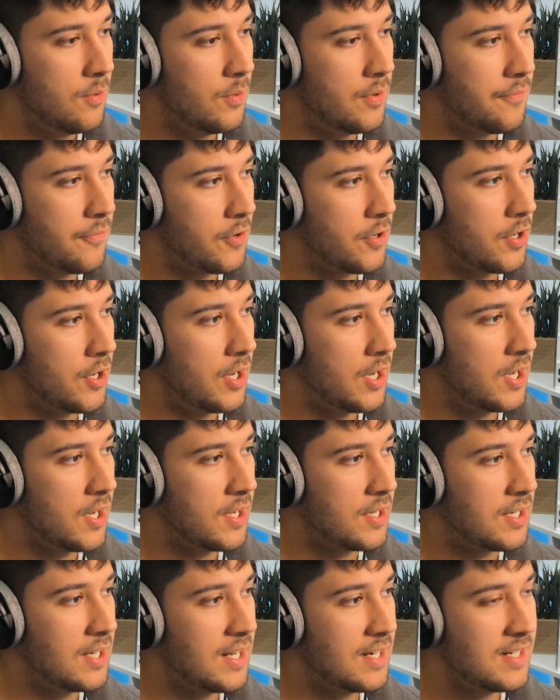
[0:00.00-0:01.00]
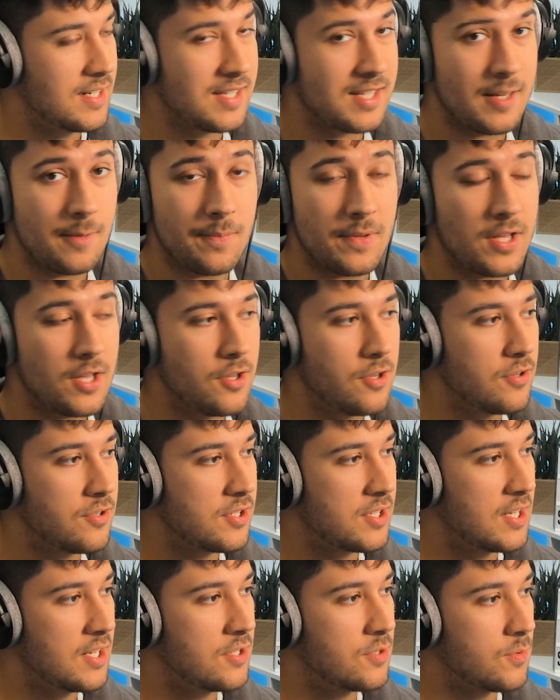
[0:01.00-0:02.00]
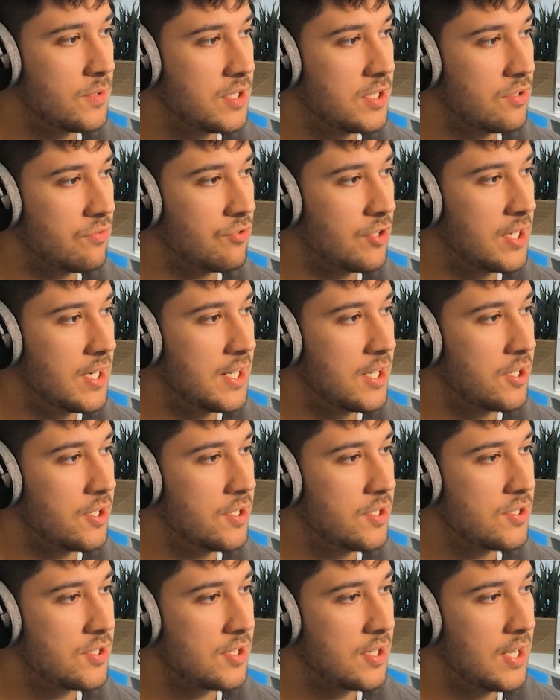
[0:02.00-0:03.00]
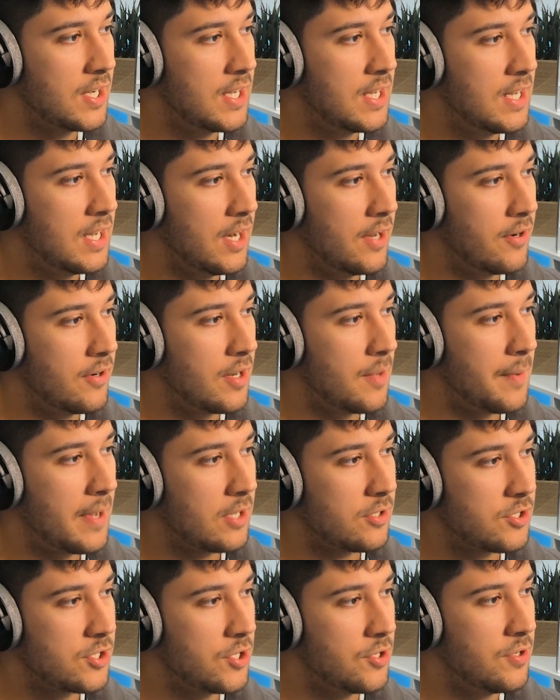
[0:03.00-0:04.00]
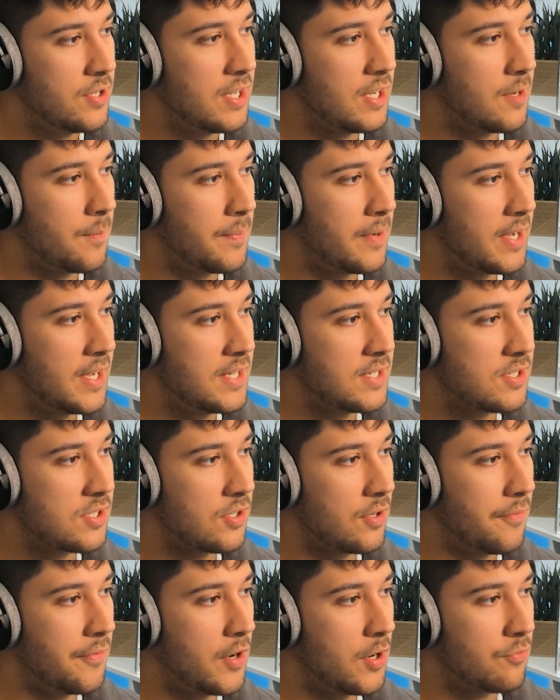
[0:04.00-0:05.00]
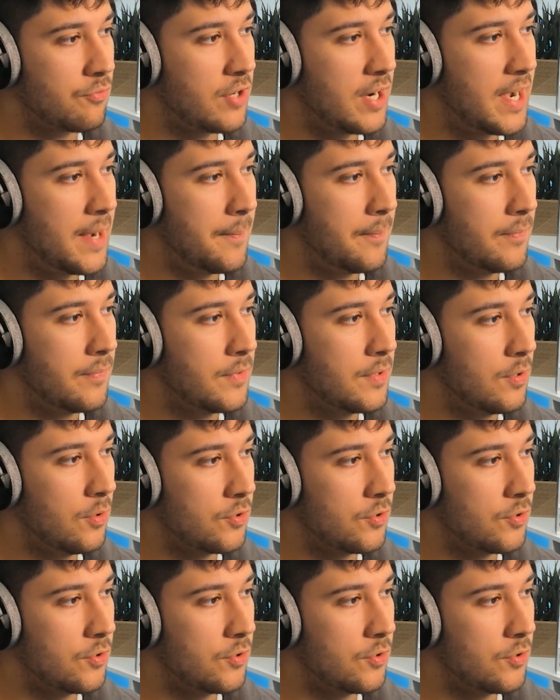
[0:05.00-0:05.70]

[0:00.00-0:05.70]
We've got hardly any CPU usage, which is really good. And only about 2 gigabytes of our RAM, or